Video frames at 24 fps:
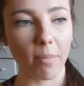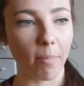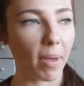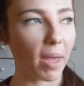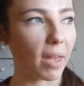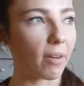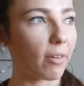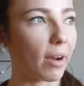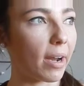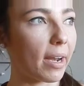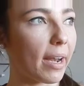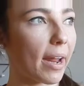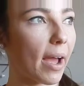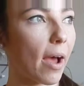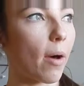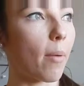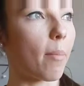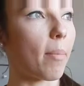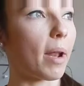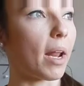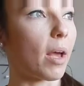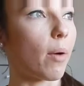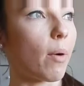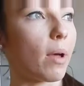the bed right now,
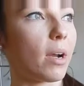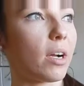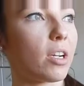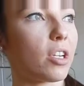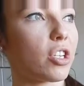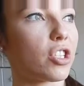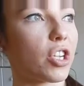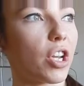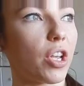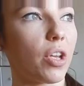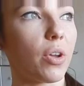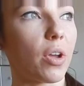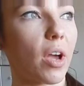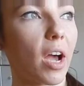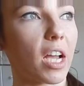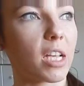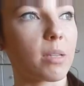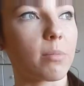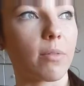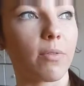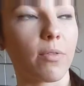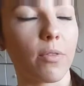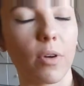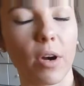but I wanted to show you
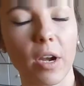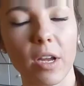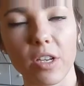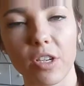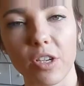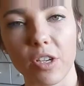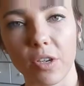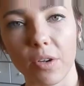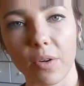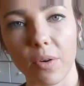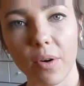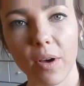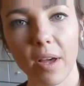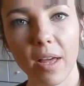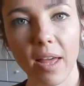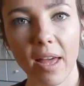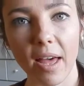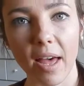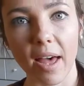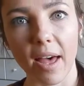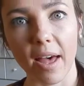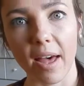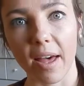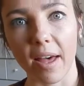guys before I do
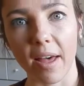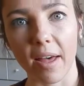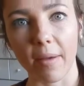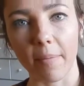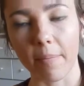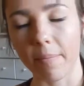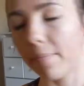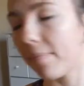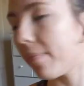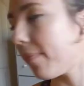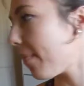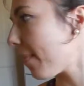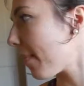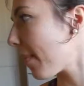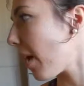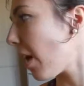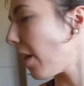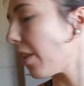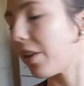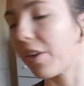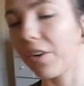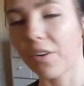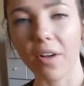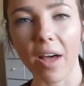um, a
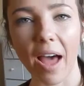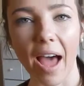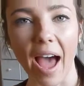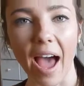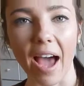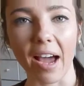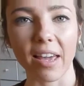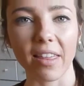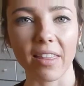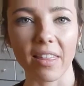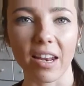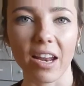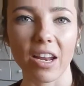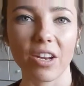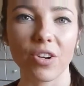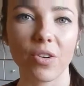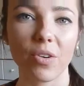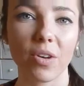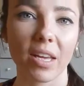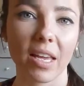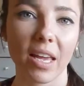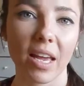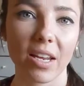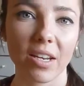little hack that I do
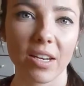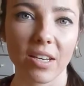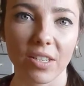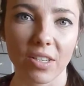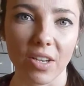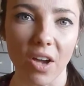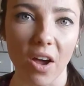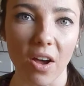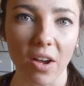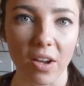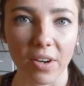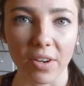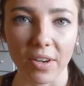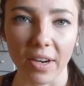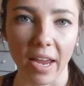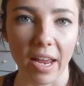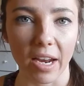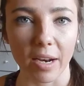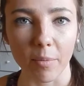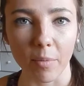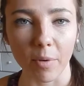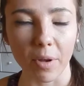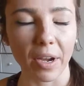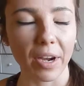to get dog or
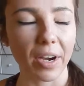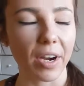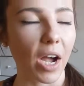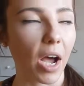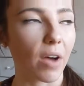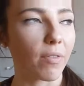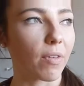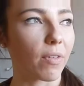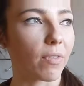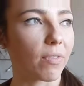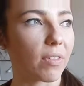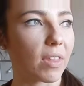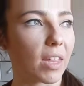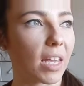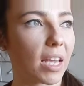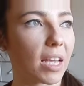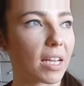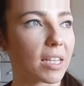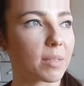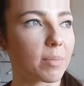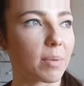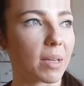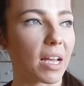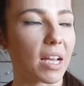animal hair off of
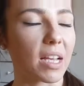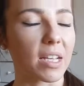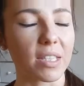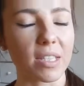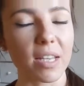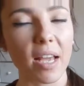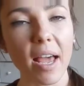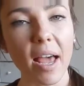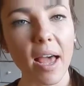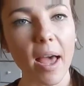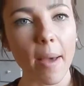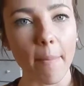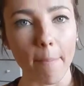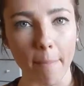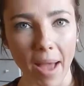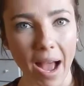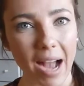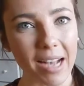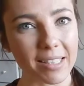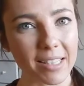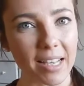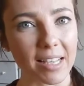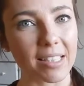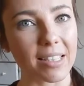things because
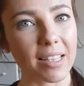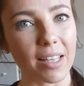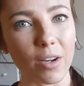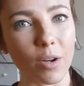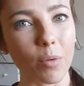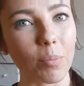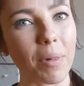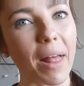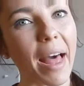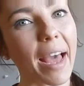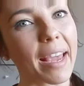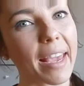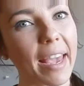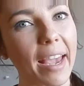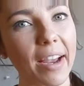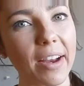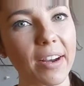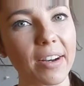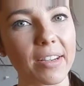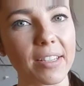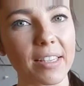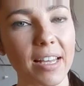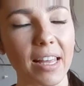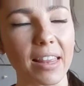Max has little black
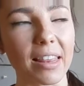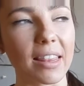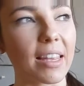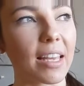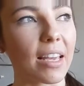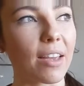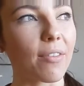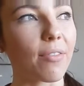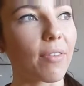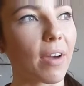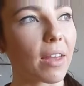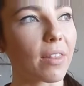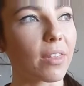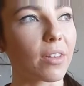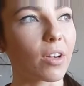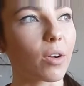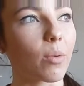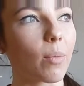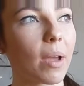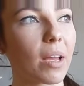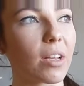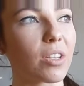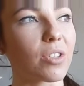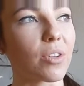hairs and they find their
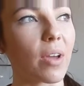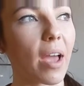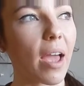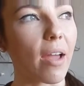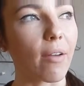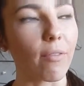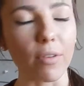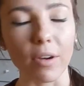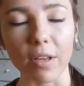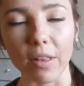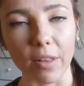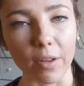way to every